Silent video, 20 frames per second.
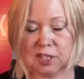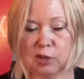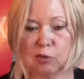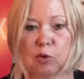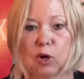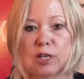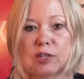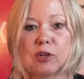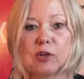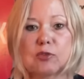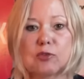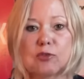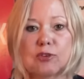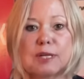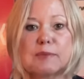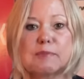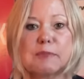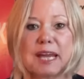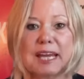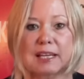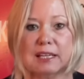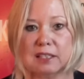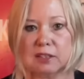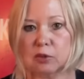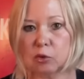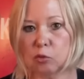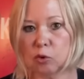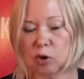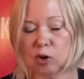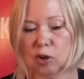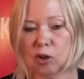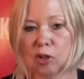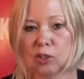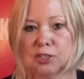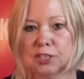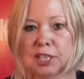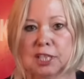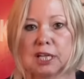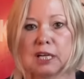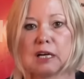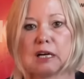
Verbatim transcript: They want to remake the world.